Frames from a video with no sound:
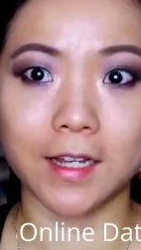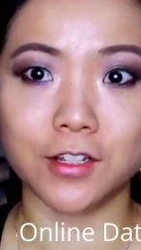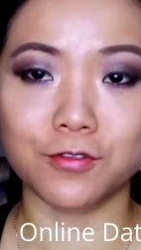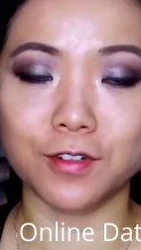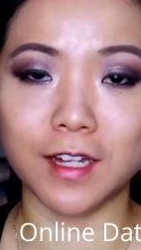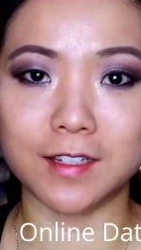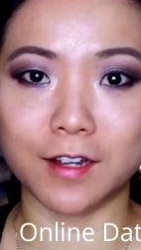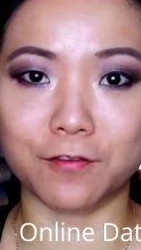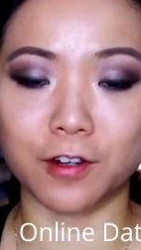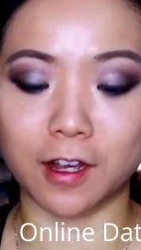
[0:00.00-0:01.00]
I just realized
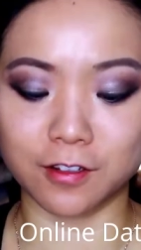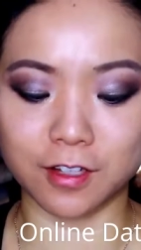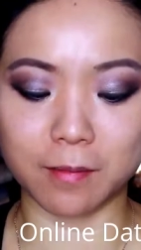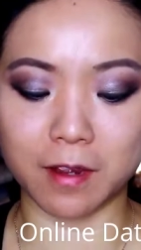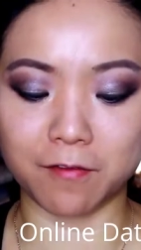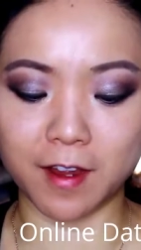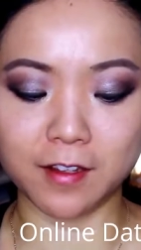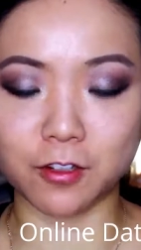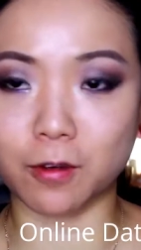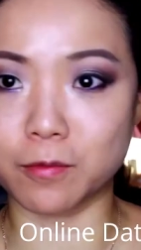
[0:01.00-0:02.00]
I forgot to set my
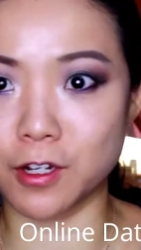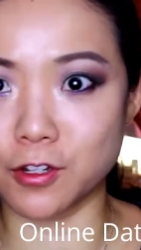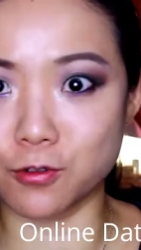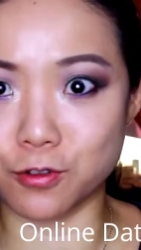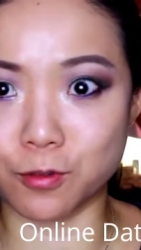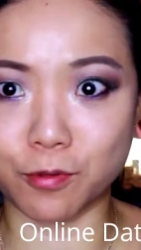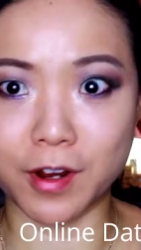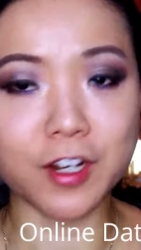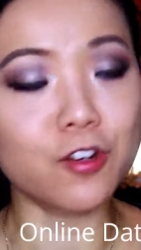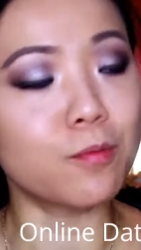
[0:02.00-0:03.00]
face, so I'm gonna use the
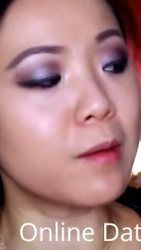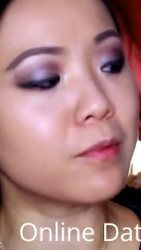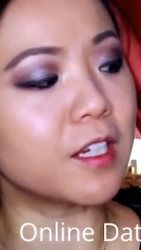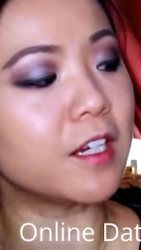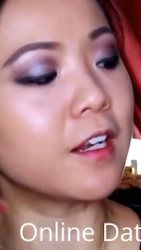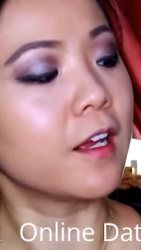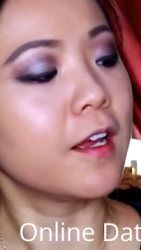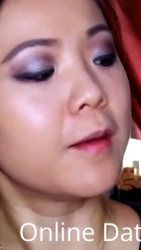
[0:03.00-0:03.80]
brand new Maybelline